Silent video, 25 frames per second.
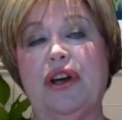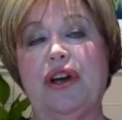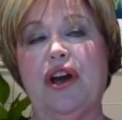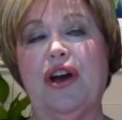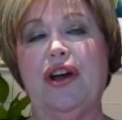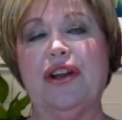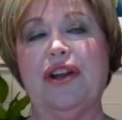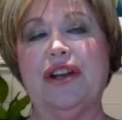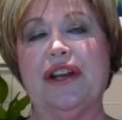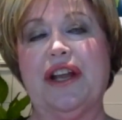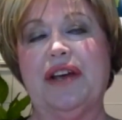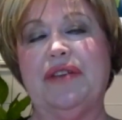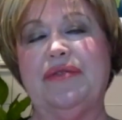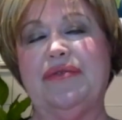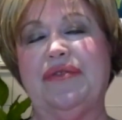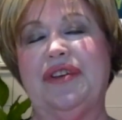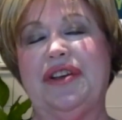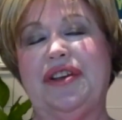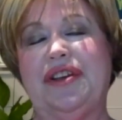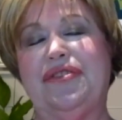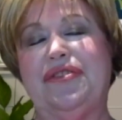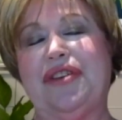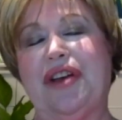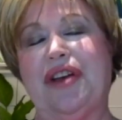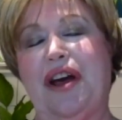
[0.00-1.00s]
holiday
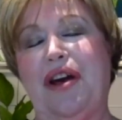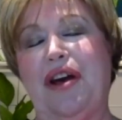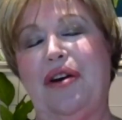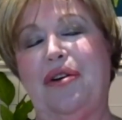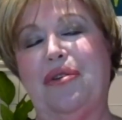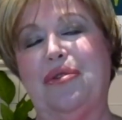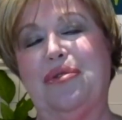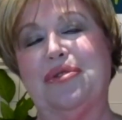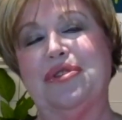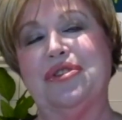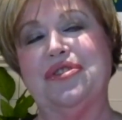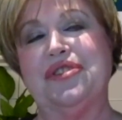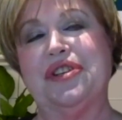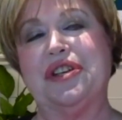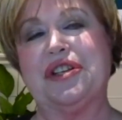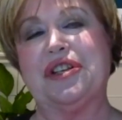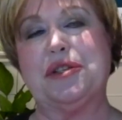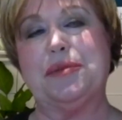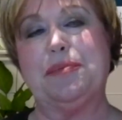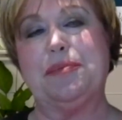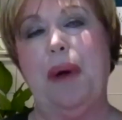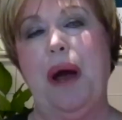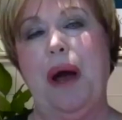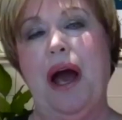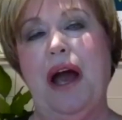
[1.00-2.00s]
visa holders
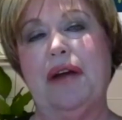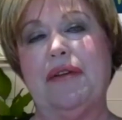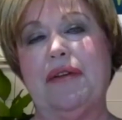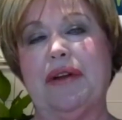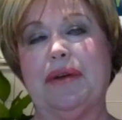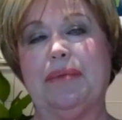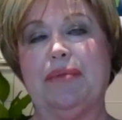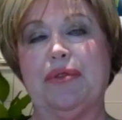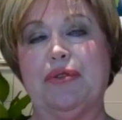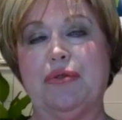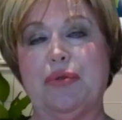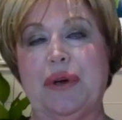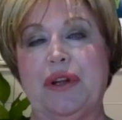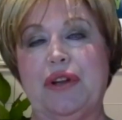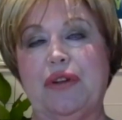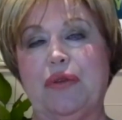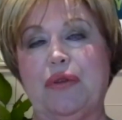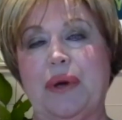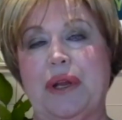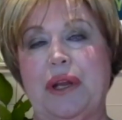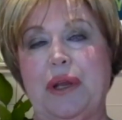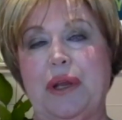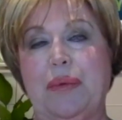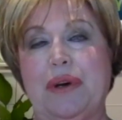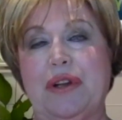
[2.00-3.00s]
expiring between
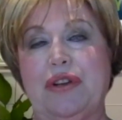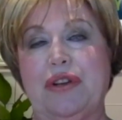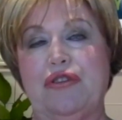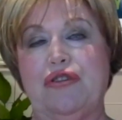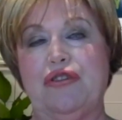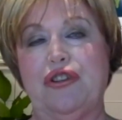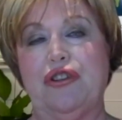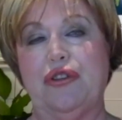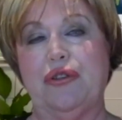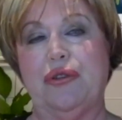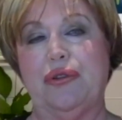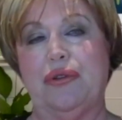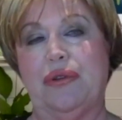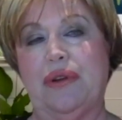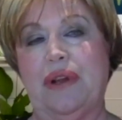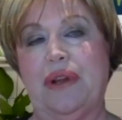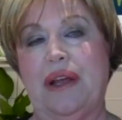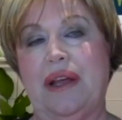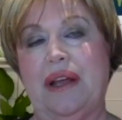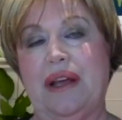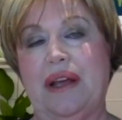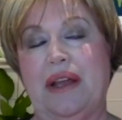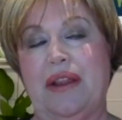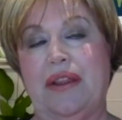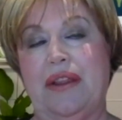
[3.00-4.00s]
21 June
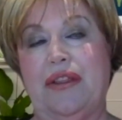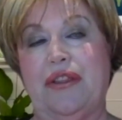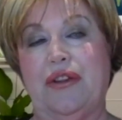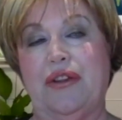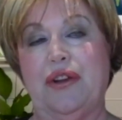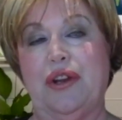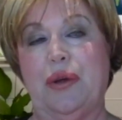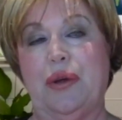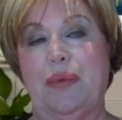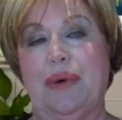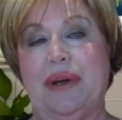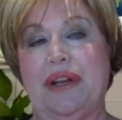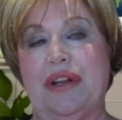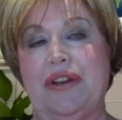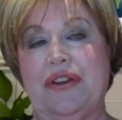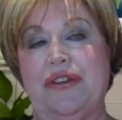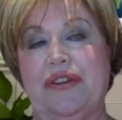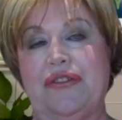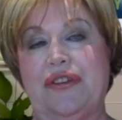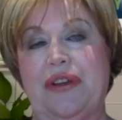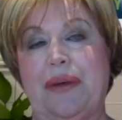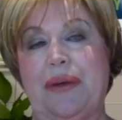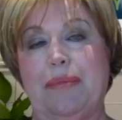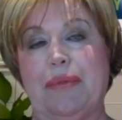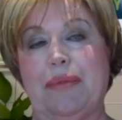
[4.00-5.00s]
and 31
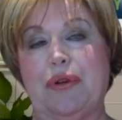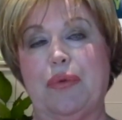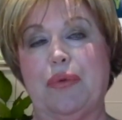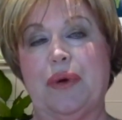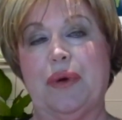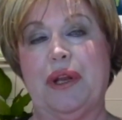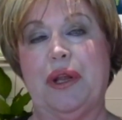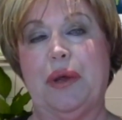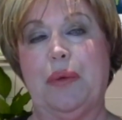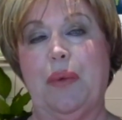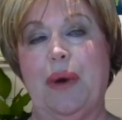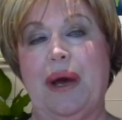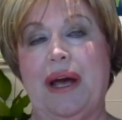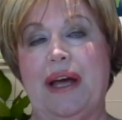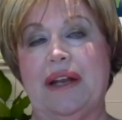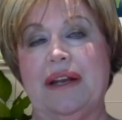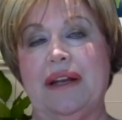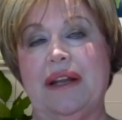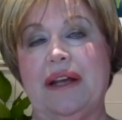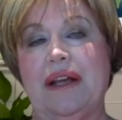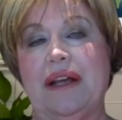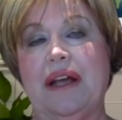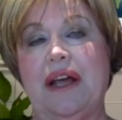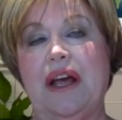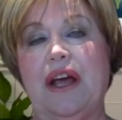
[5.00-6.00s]
December
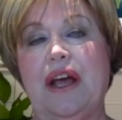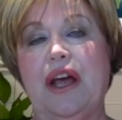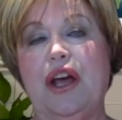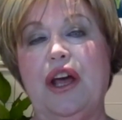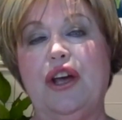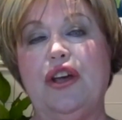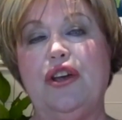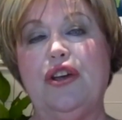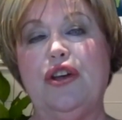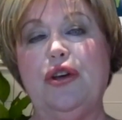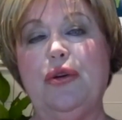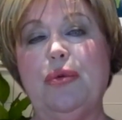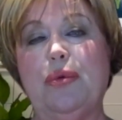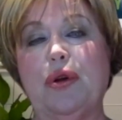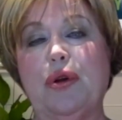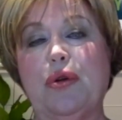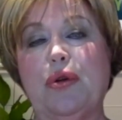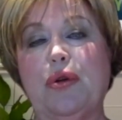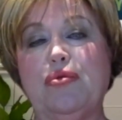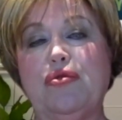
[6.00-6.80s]
21, you will